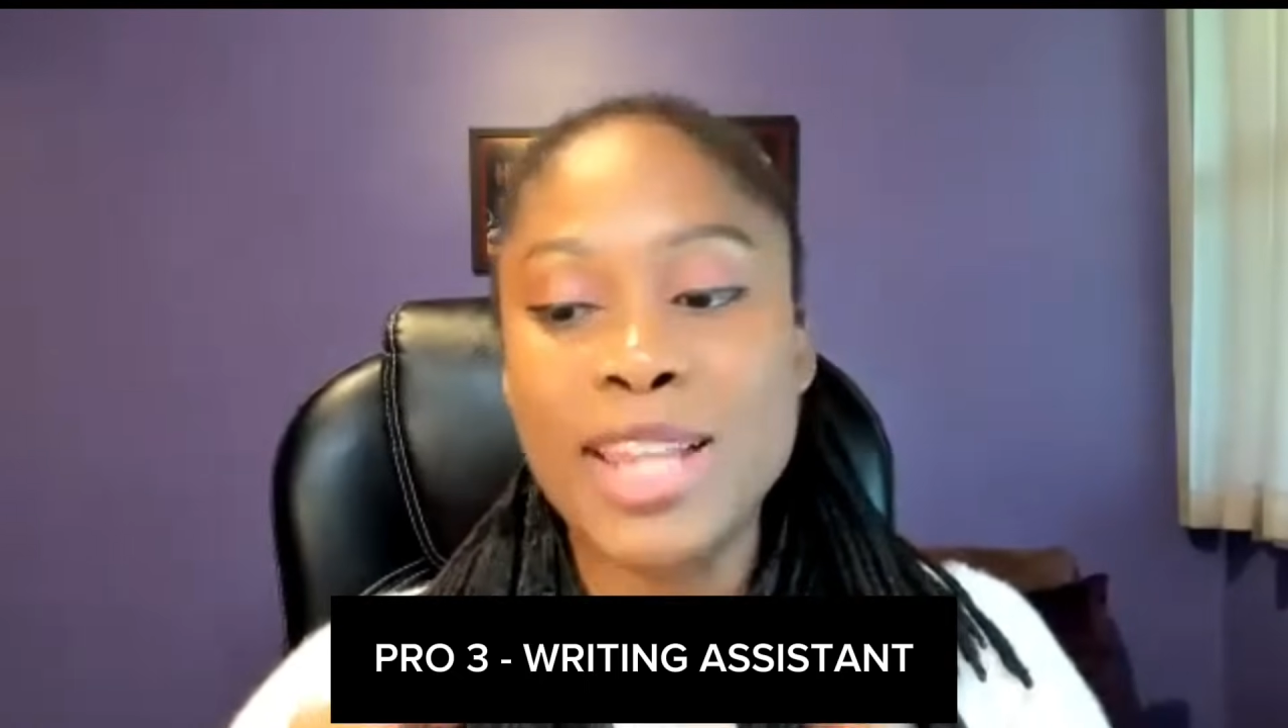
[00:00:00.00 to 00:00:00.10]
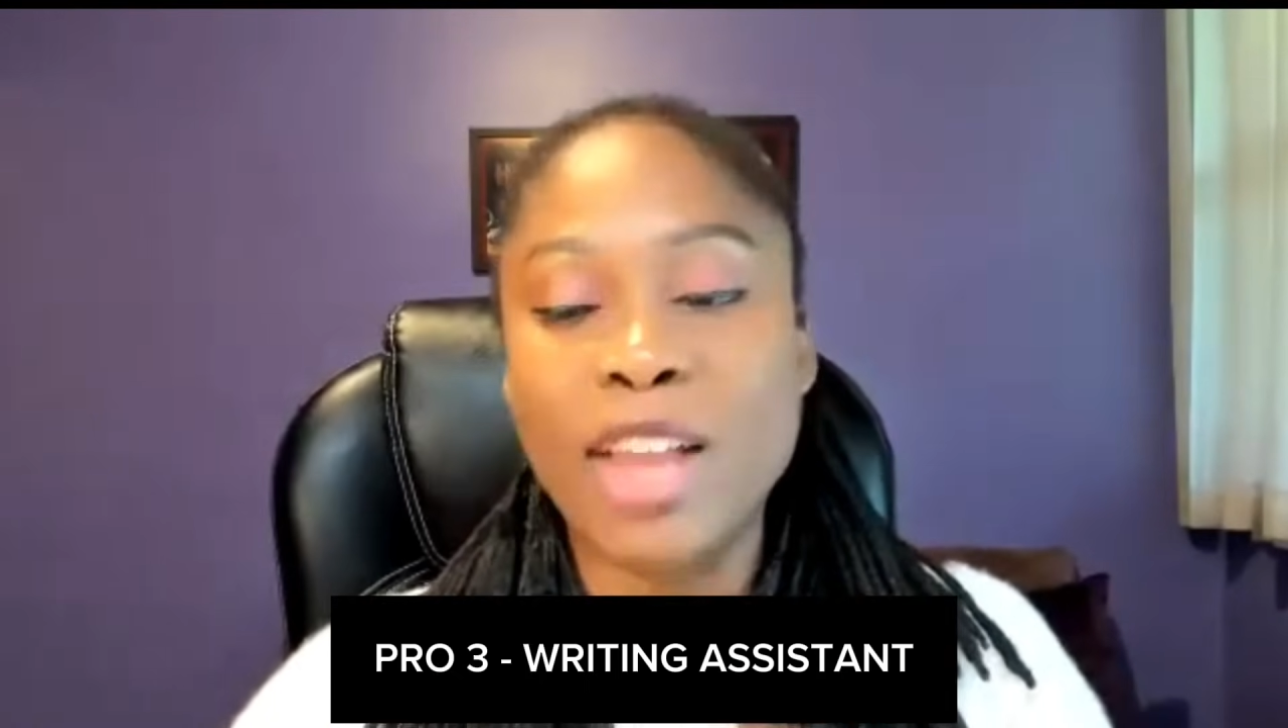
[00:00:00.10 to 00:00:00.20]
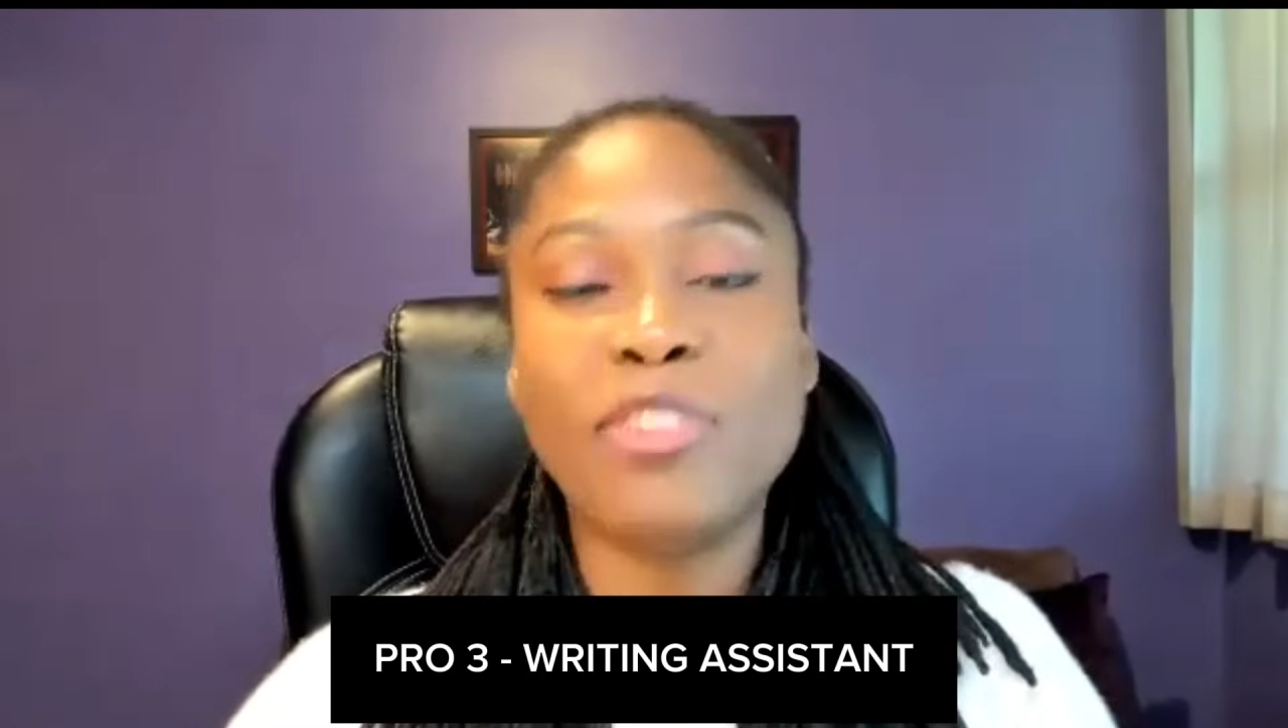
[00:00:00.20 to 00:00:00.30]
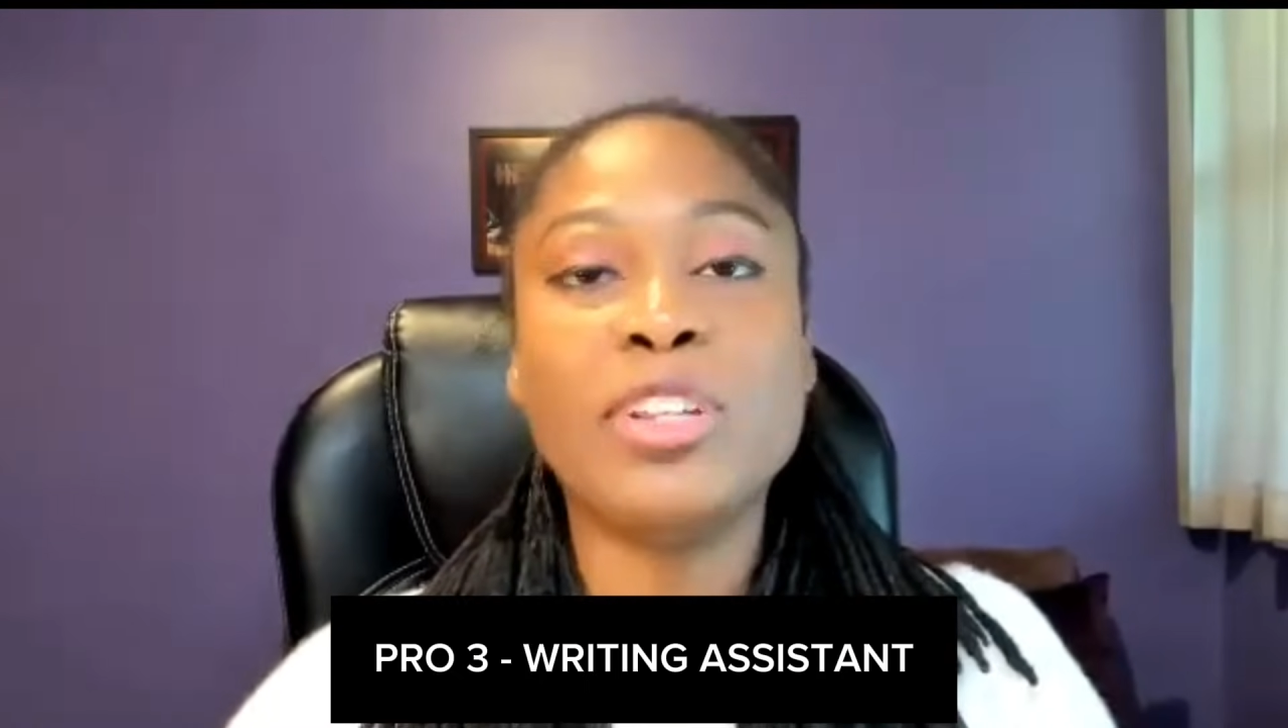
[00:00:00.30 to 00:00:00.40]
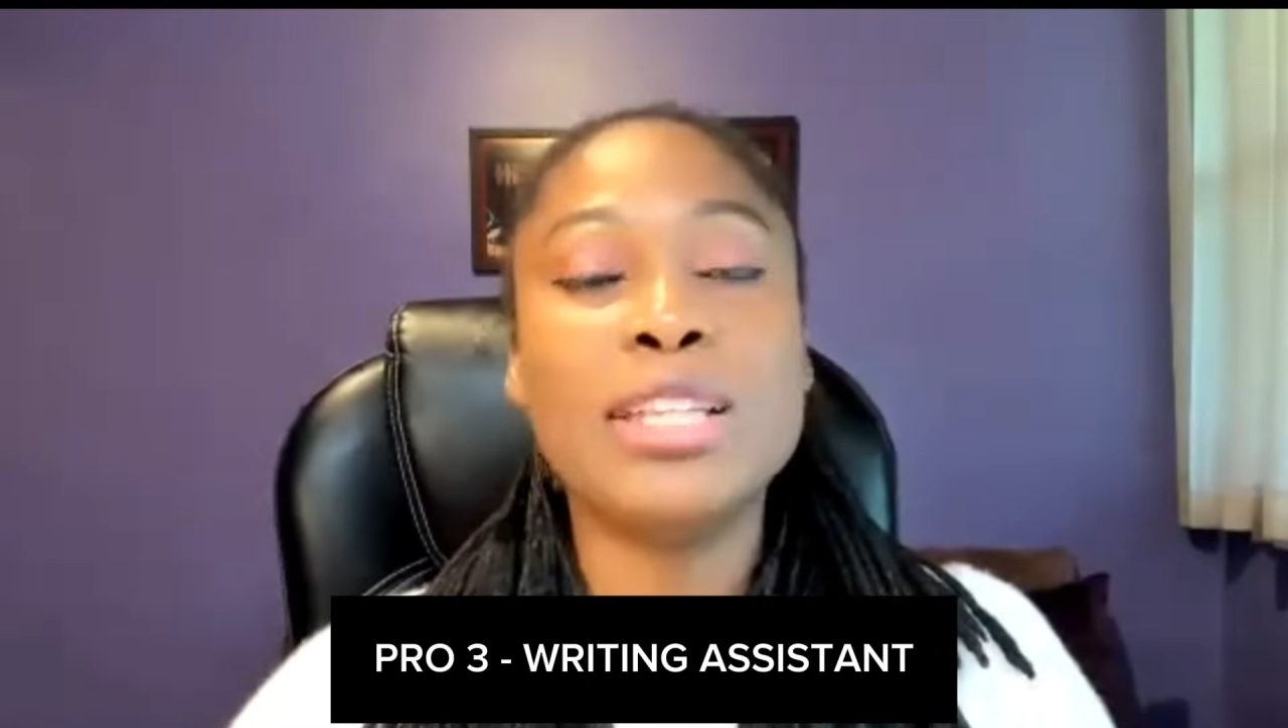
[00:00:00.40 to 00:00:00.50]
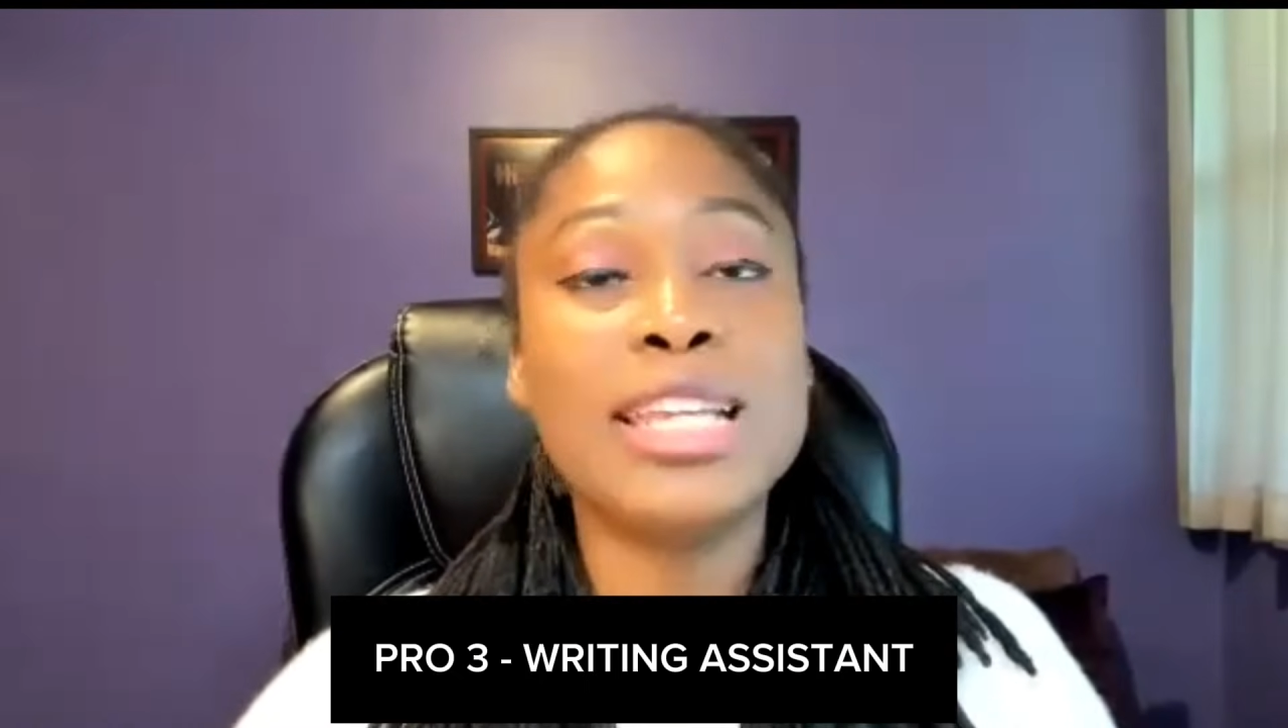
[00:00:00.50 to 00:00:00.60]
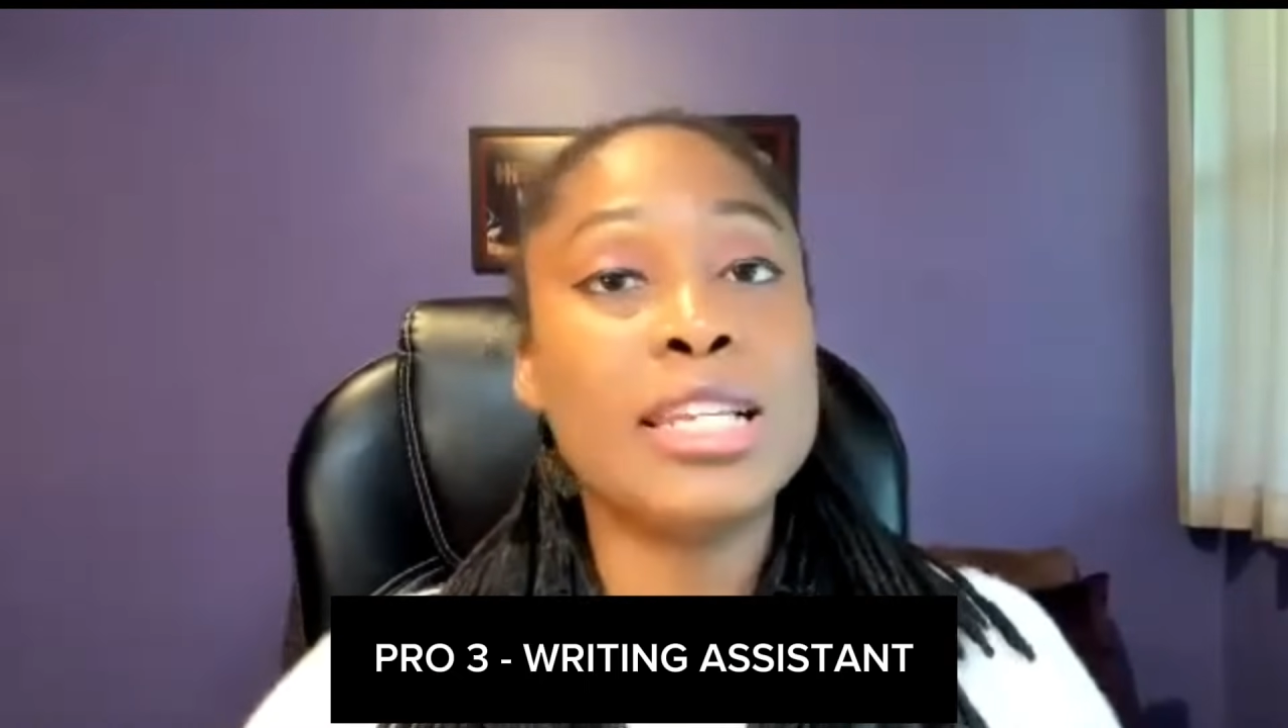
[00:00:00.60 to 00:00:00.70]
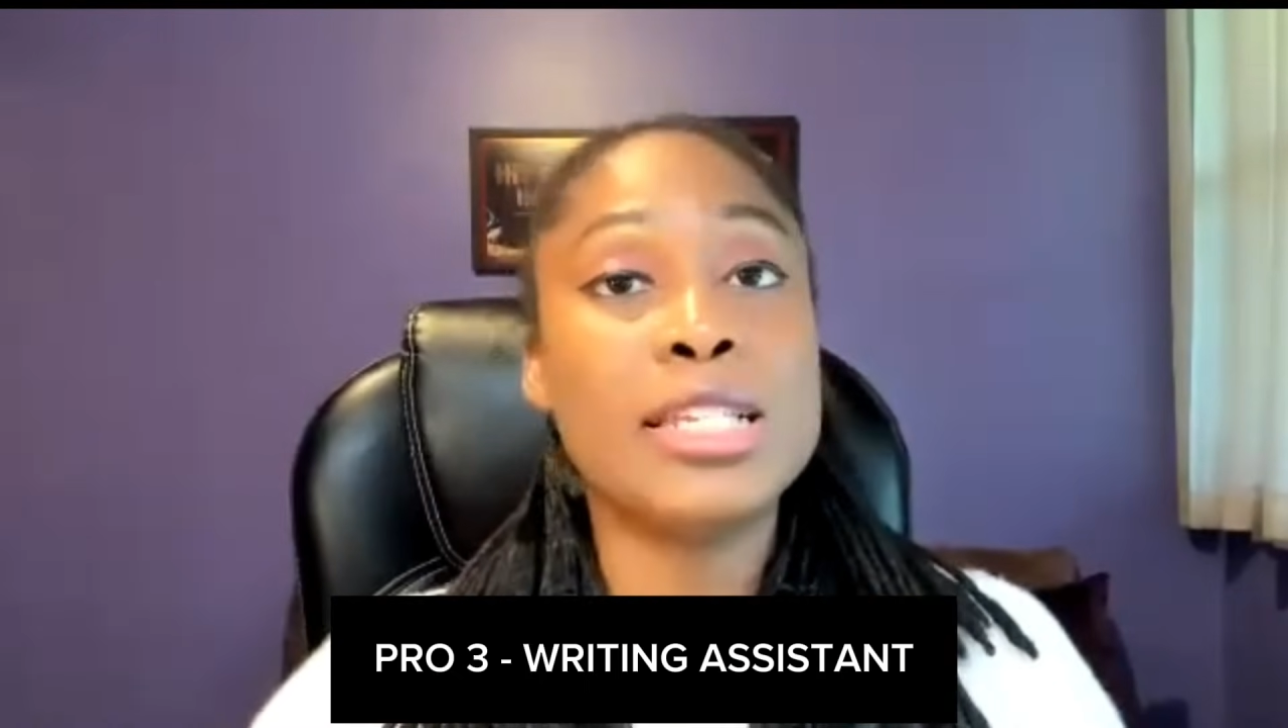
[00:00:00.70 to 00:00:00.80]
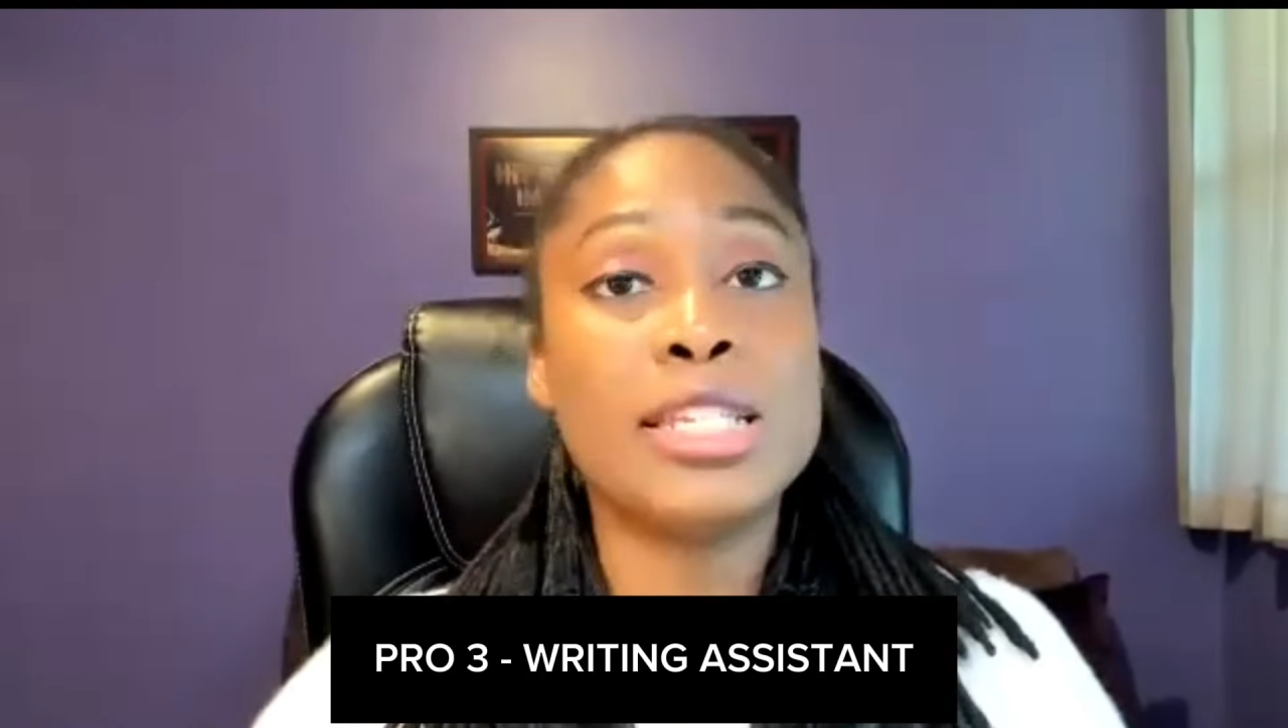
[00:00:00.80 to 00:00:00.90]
definitely can